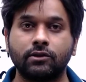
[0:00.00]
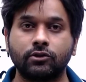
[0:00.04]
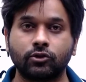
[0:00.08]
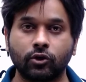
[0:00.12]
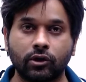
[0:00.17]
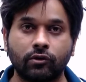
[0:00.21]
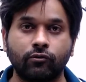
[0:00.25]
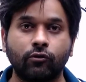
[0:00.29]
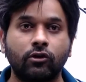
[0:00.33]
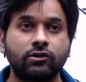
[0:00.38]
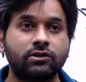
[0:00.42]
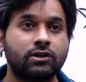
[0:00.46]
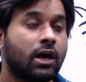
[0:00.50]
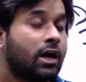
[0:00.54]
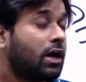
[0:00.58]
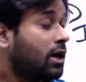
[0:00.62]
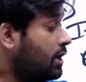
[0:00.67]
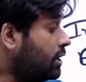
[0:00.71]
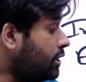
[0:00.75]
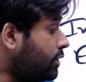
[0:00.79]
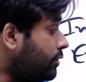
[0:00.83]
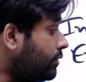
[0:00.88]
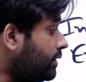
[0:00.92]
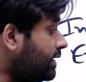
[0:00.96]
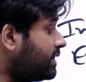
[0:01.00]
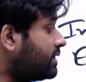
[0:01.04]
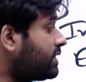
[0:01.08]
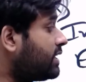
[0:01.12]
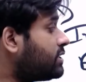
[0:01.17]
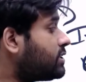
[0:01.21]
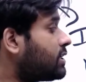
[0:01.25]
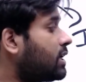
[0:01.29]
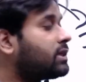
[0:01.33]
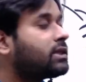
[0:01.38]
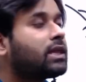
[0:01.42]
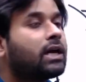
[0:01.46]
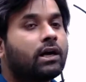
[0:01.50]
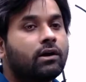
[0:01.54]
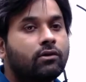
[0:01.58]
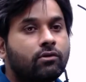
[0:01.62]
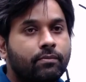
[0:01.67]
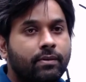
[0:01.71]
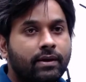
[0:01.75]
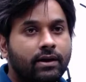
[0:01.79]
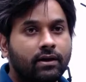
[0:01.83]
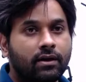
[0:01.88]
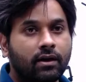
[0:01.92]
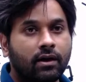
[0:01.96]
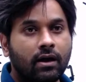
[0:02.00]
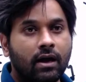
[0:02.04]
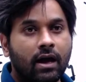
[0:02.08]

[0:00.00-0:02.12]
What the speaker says: So it was during the Janta government,